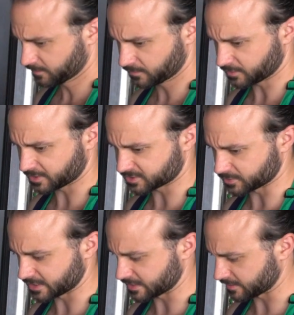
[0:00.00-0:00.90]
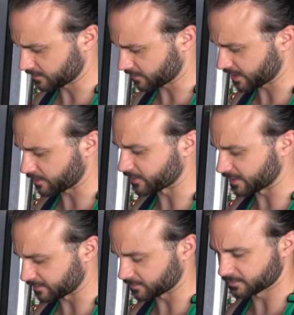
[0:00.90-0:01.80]
What else do we need?
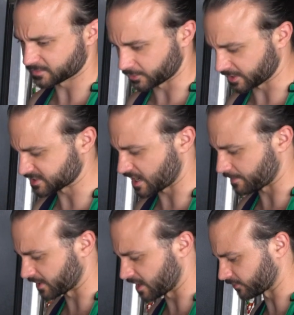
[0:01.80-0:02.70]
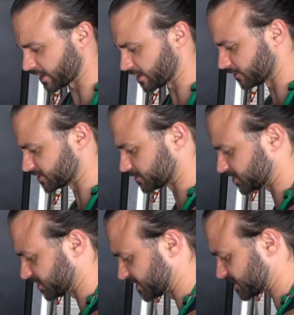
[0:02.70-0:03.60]
Okay, so we're gonna top it off right here with some
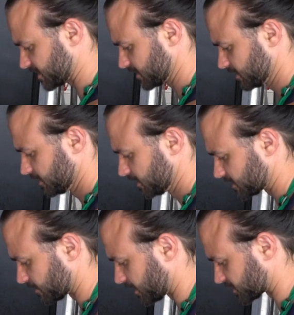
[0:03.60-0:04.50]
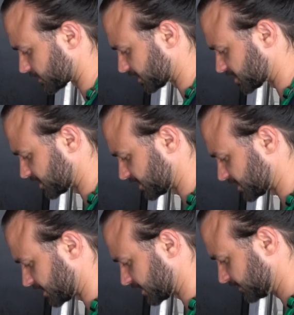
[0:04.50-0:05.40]
cheese, some mozzarella cheese
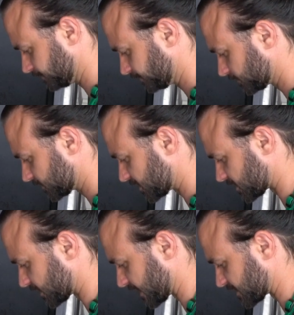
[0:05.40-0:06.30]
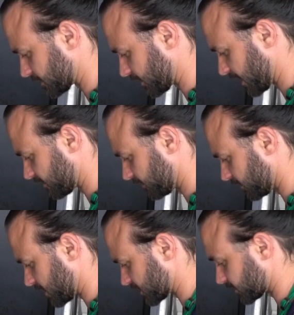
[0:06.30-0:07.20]
here. Just a nice little handful
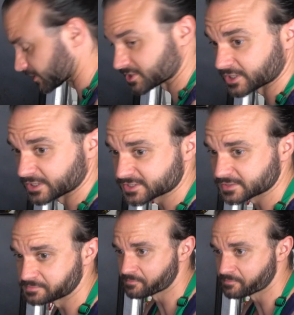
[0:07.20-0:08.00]
of mozzarella cheese.